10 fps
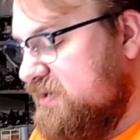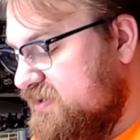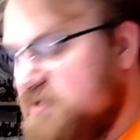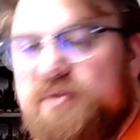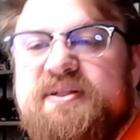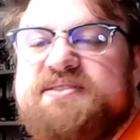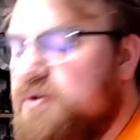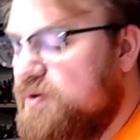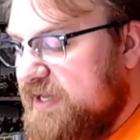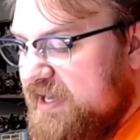So let's
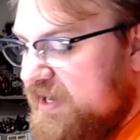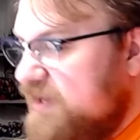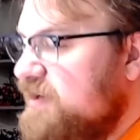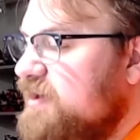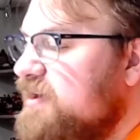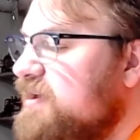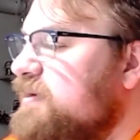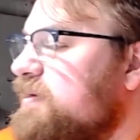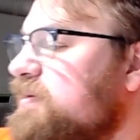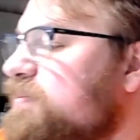go ahead,
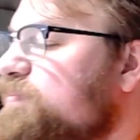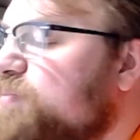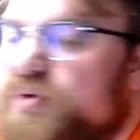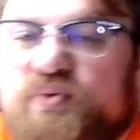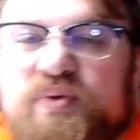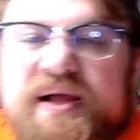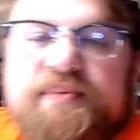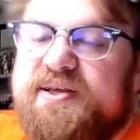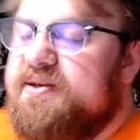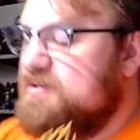grab
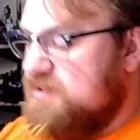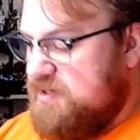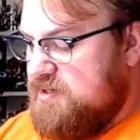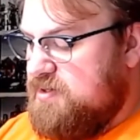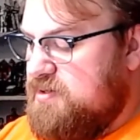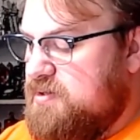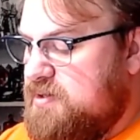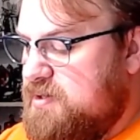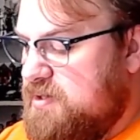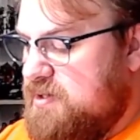his
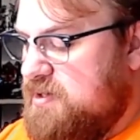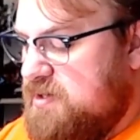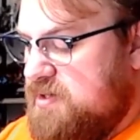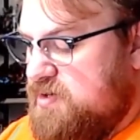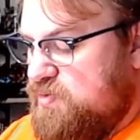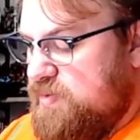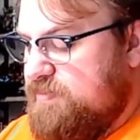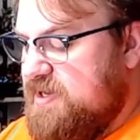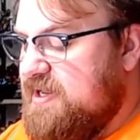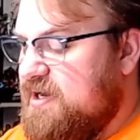
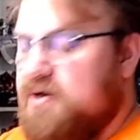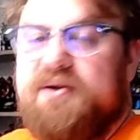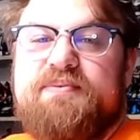weapon here.